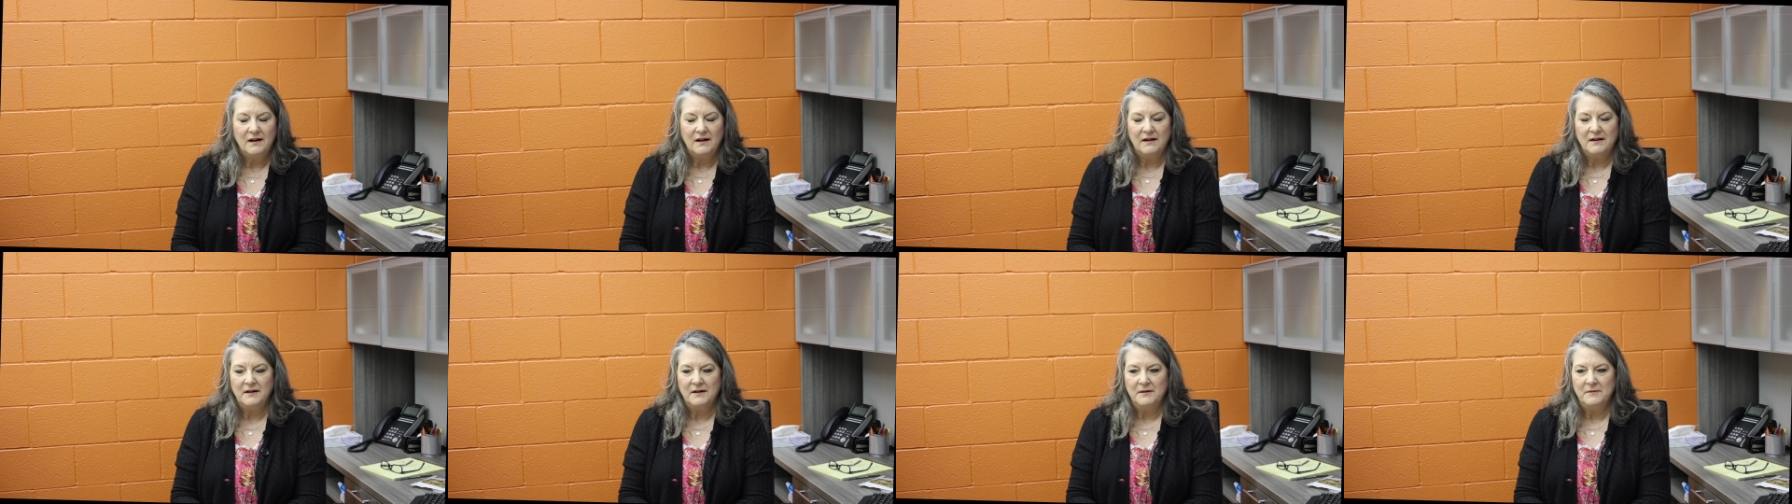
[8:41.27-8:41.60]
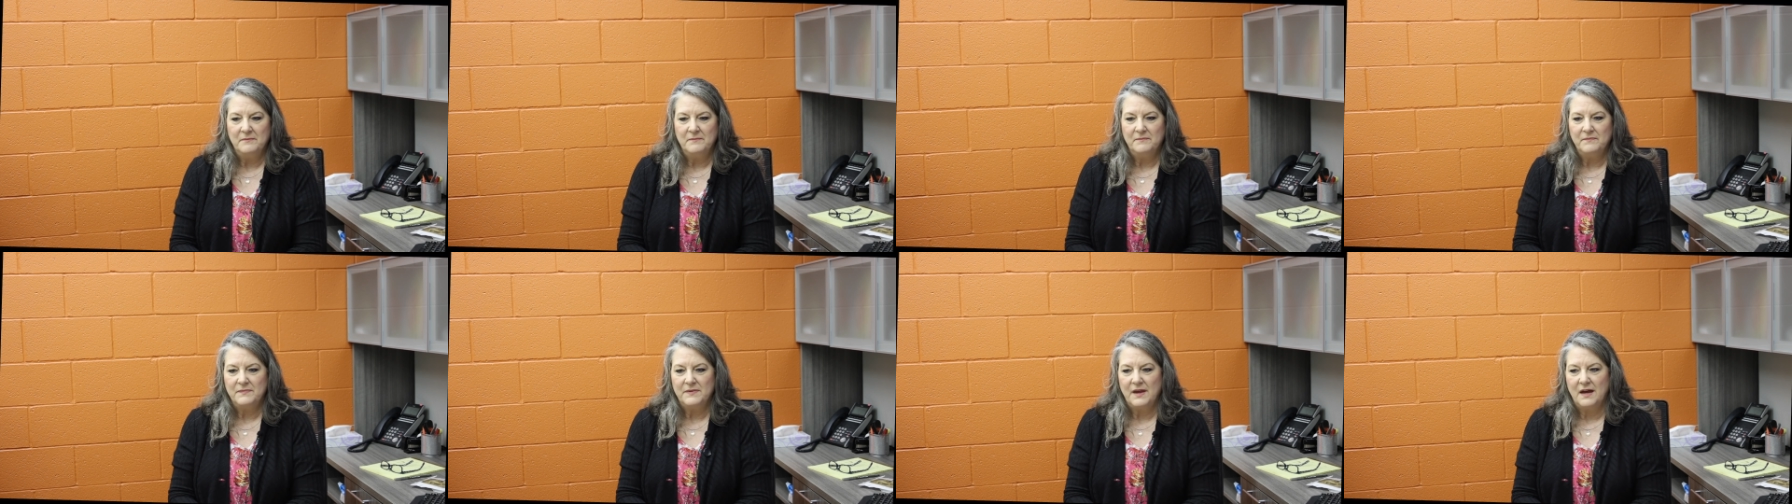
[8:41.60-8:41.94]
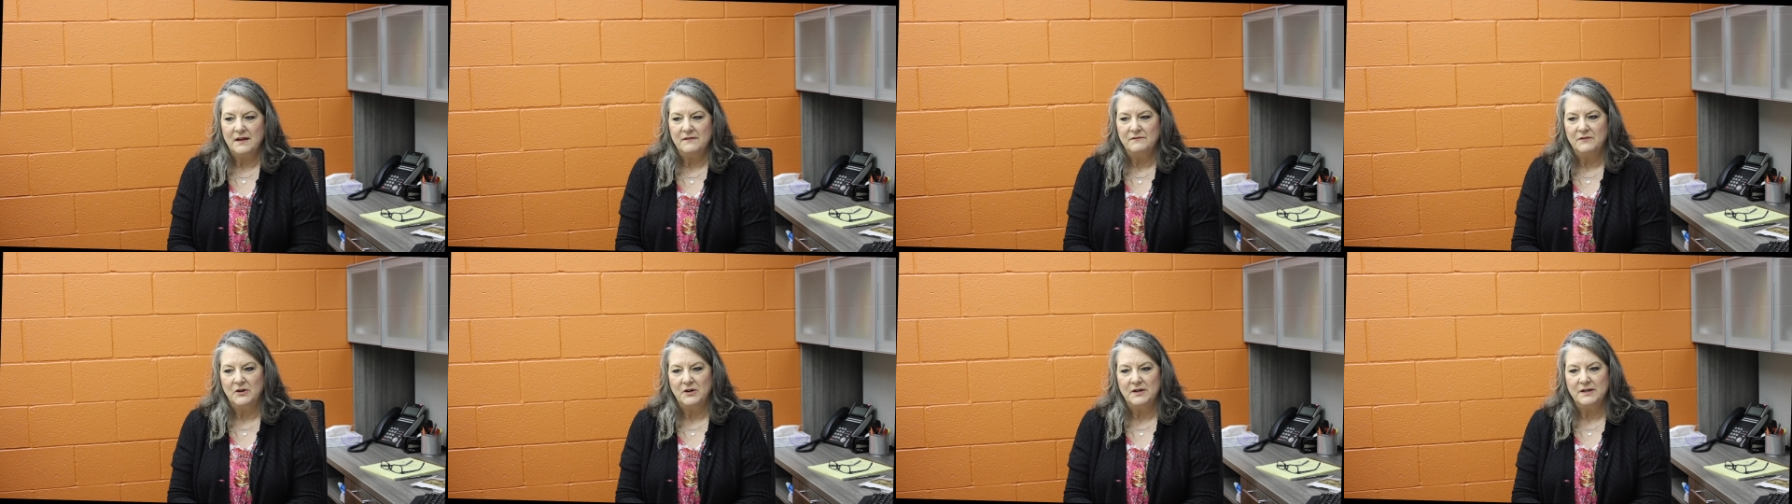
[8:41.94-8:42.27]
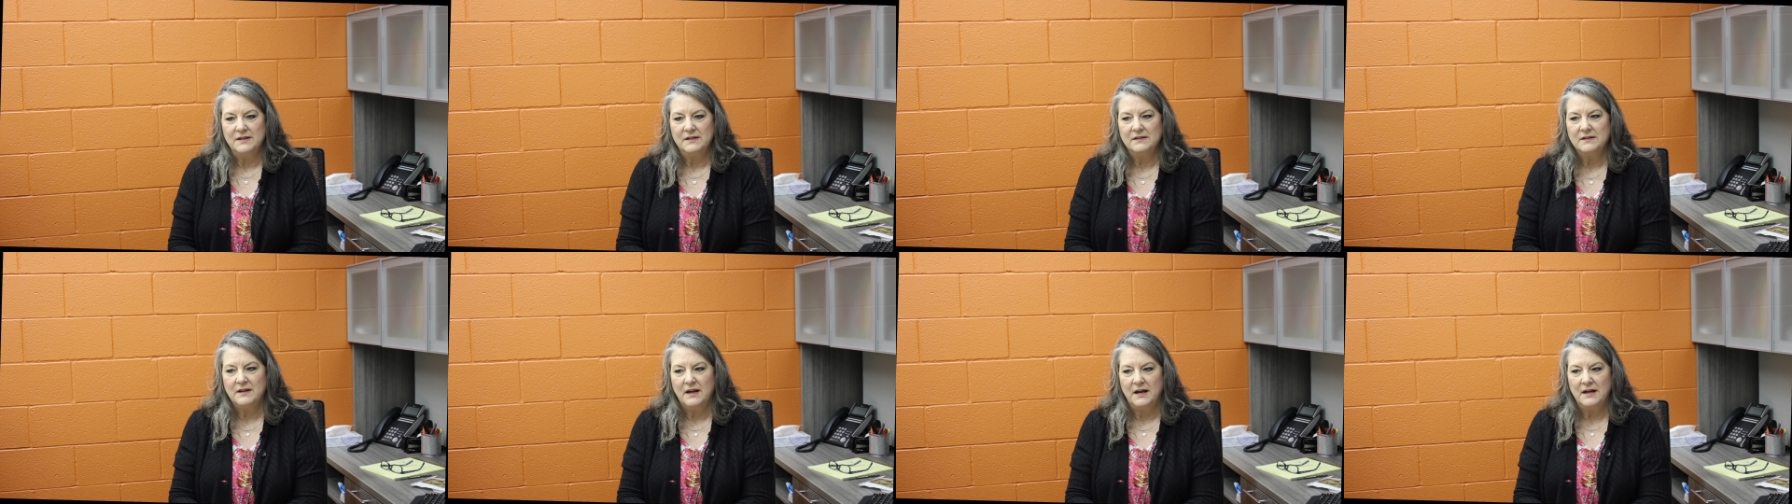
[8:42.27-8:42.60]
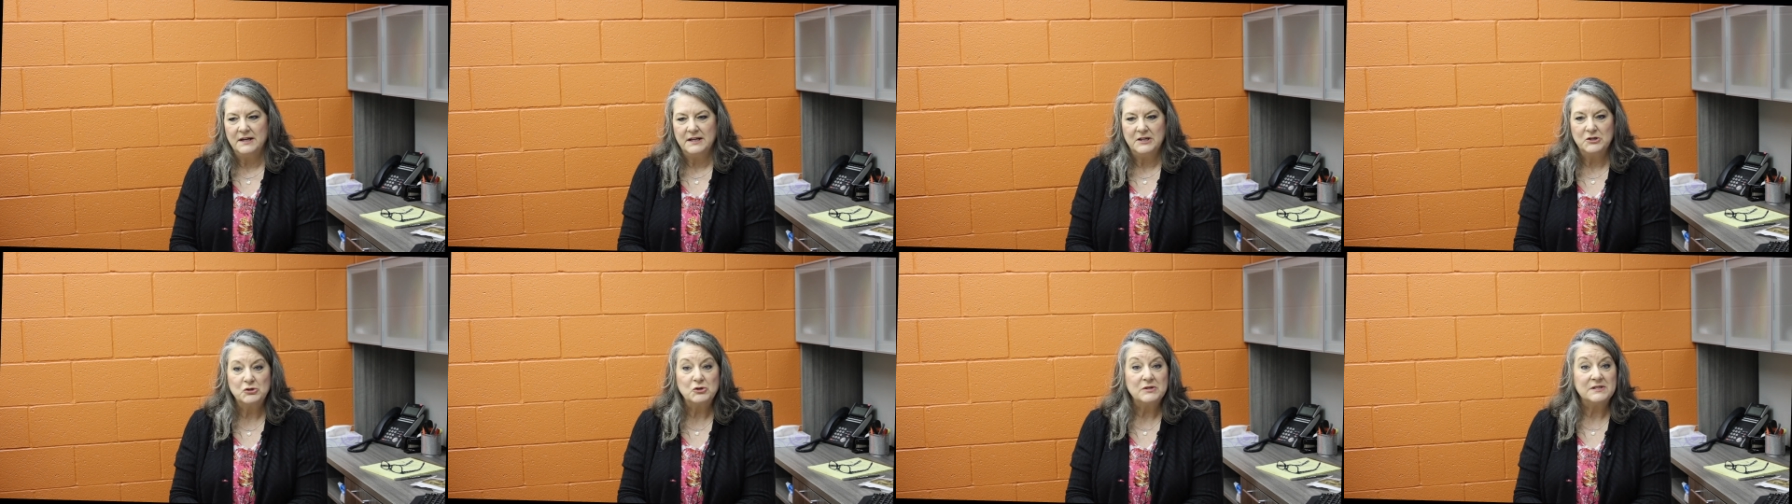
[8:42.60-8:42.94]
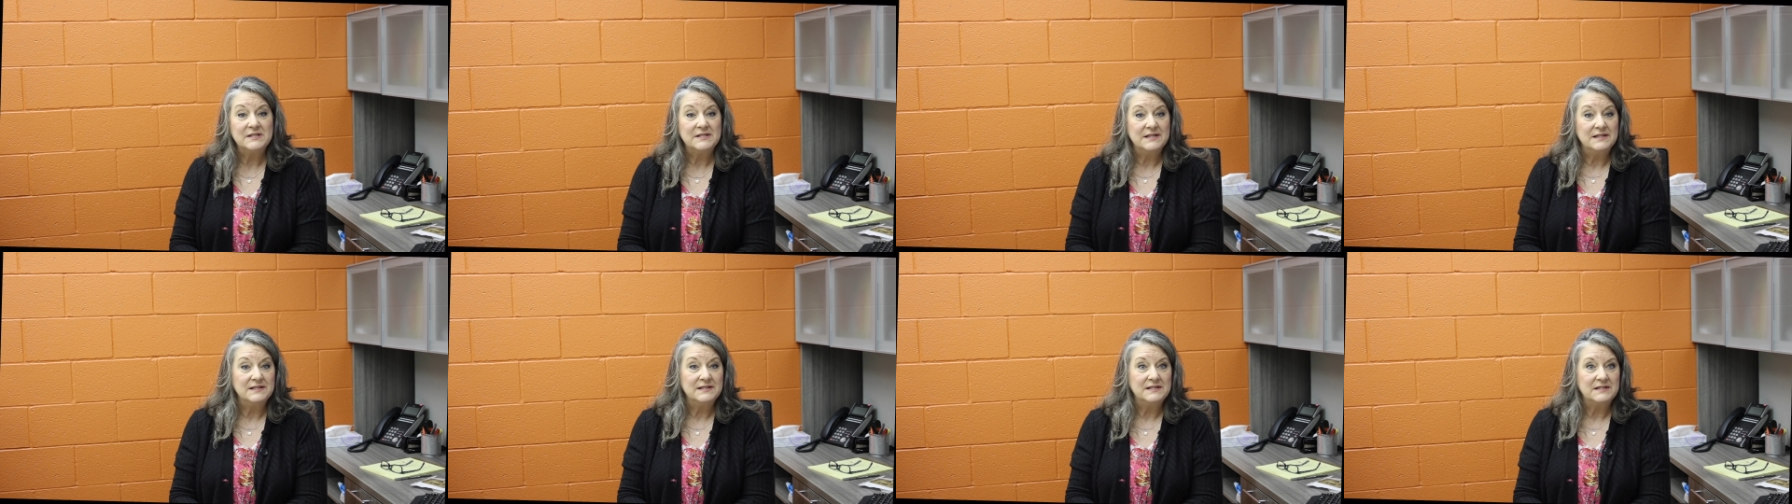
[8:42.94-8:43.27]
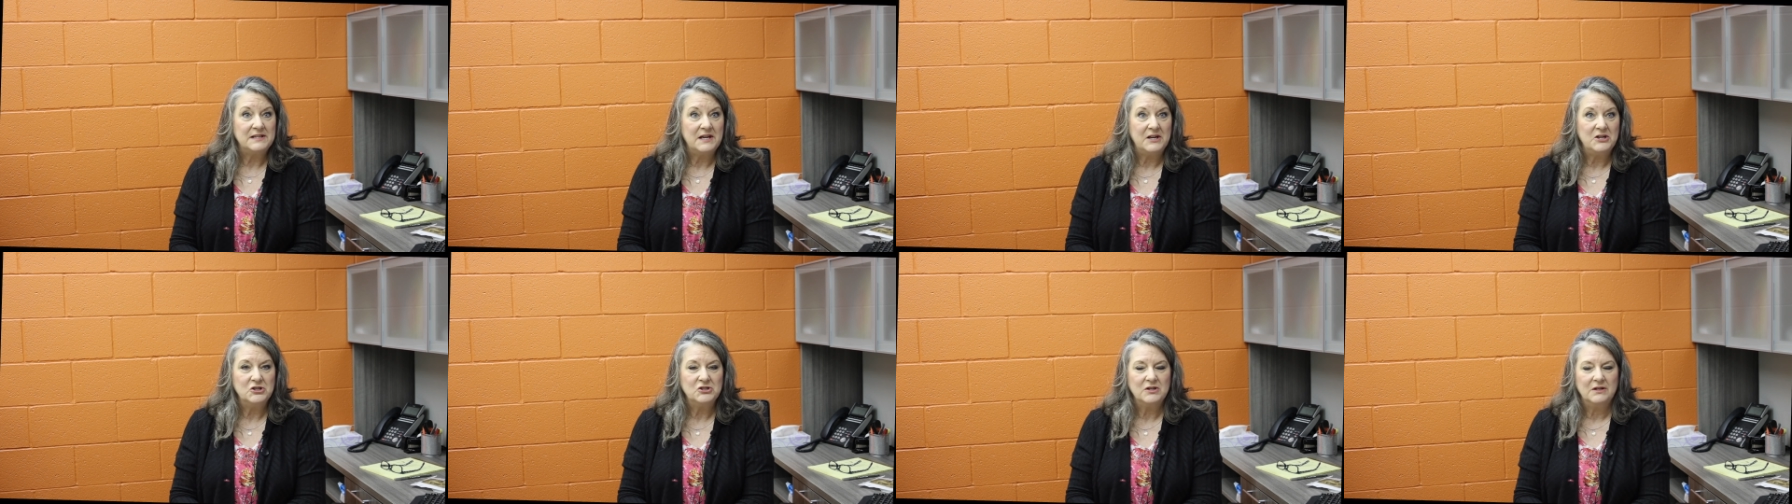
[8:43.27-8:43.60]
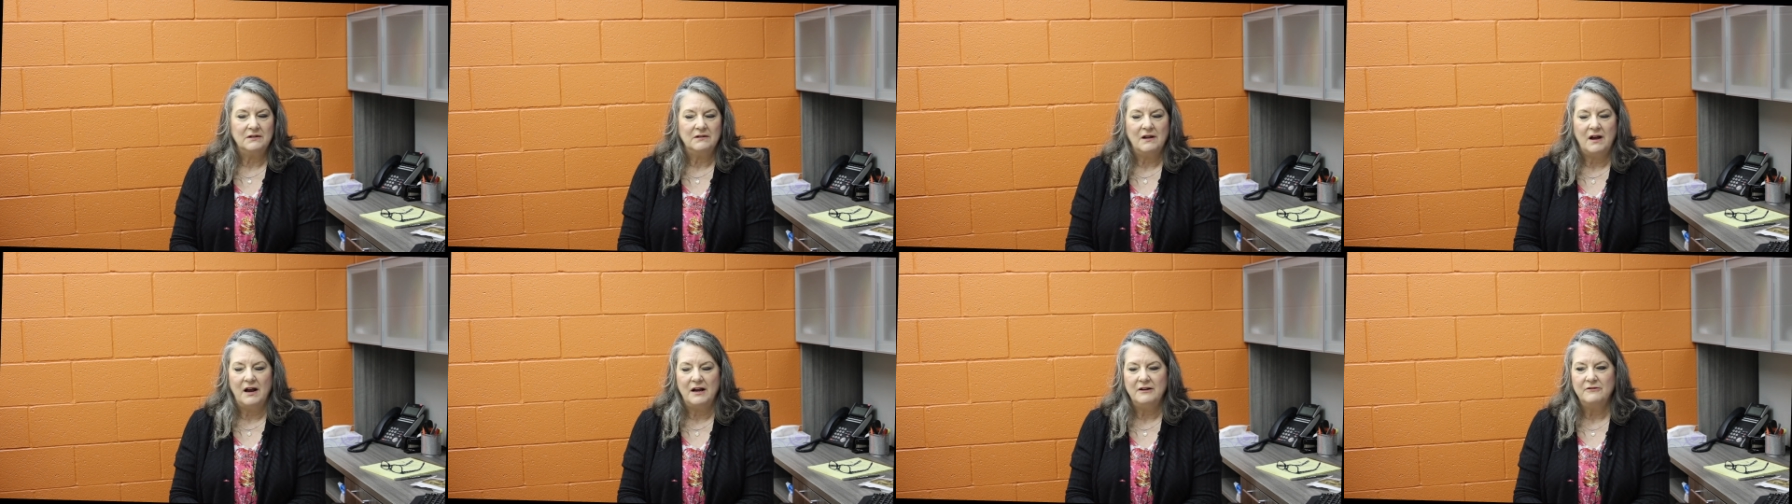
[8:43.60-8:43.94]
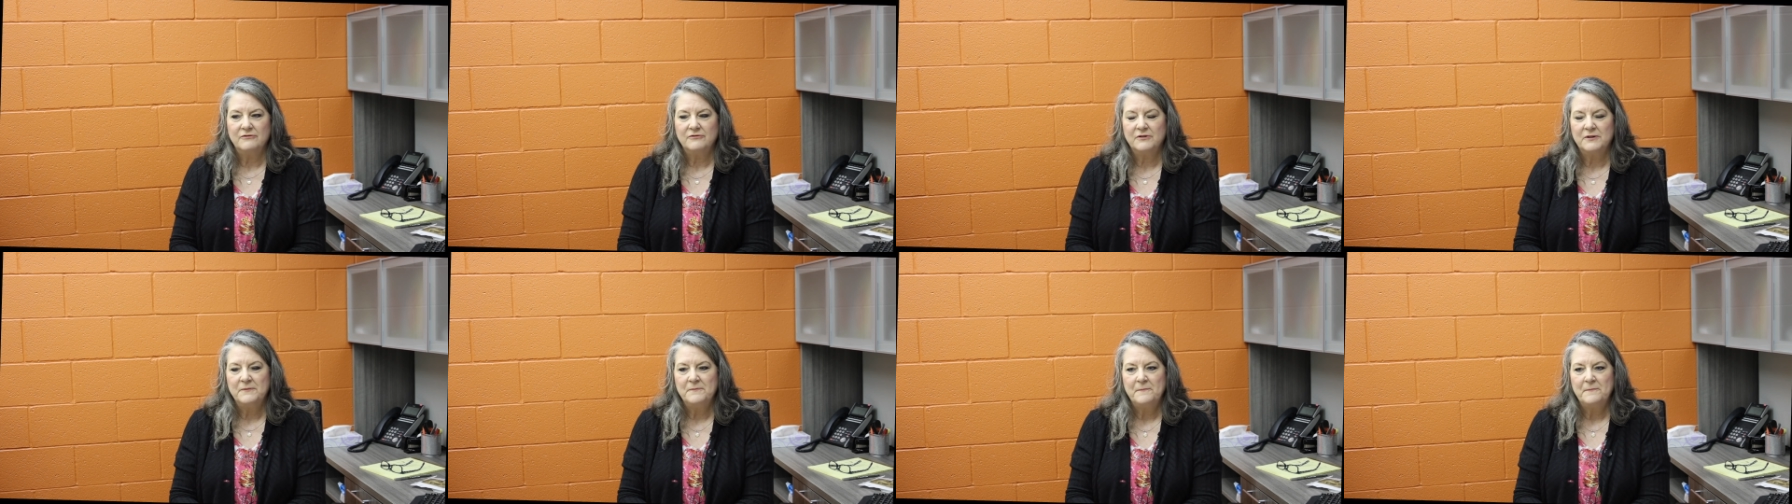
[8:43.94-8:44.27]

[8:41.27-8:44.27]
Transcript: that very interesting stage in life.